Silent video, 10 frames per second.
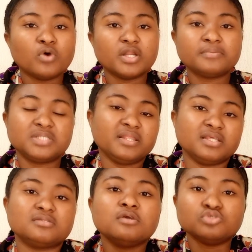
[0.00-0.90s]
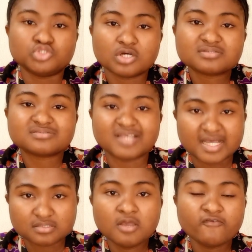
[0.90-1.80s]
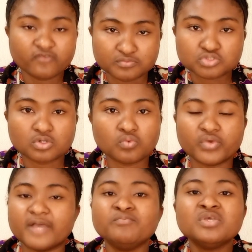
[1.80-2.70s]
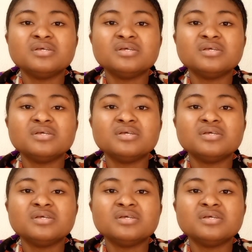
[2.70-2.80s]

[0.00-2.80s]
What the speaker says: But the thing is, just start from somewhere.